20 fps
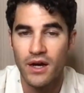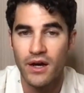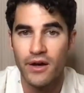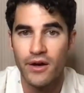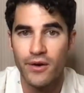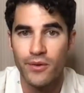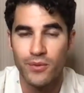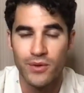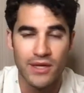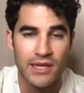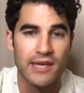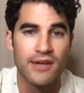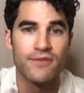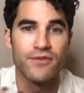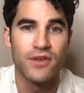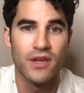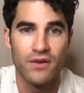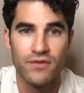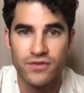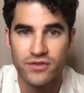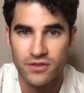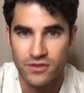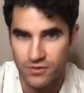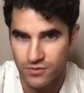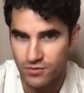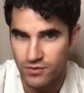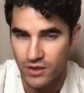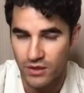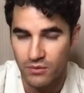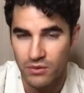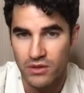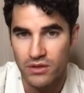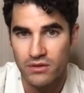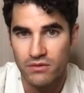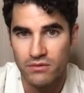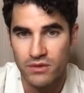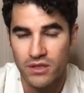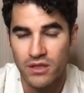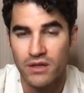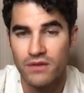We give gifts because we
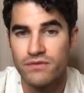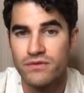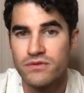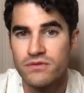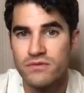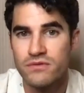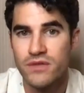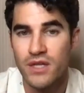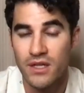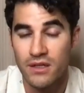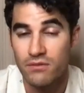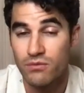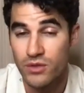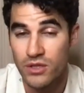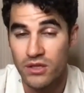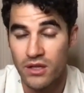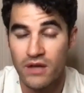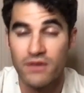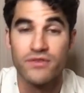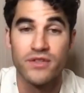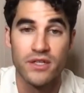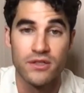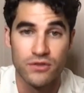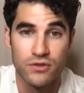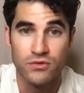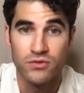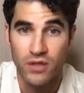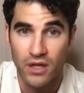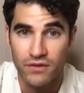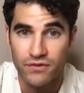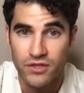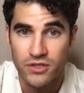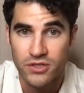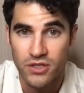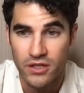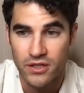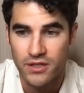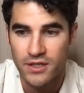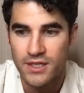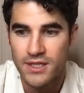love and we loved and do love each
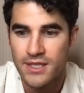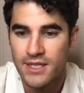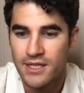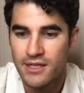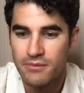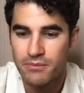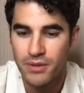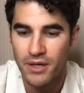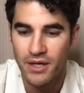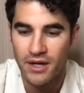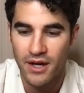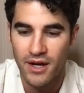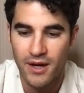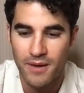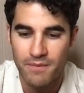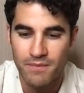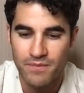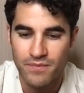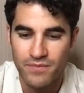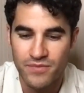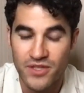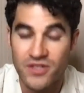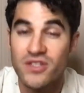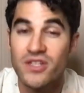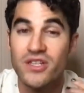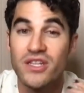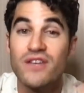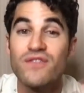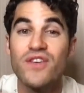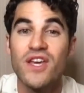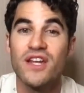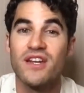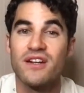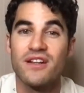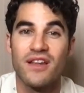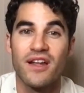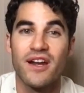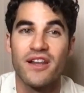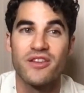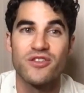other. But this alleviated a
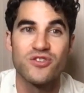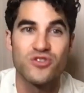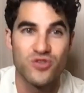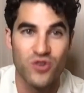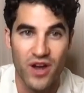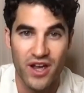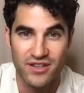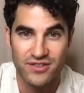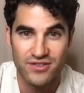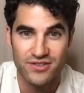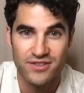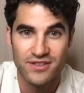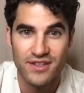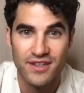lot of the stress.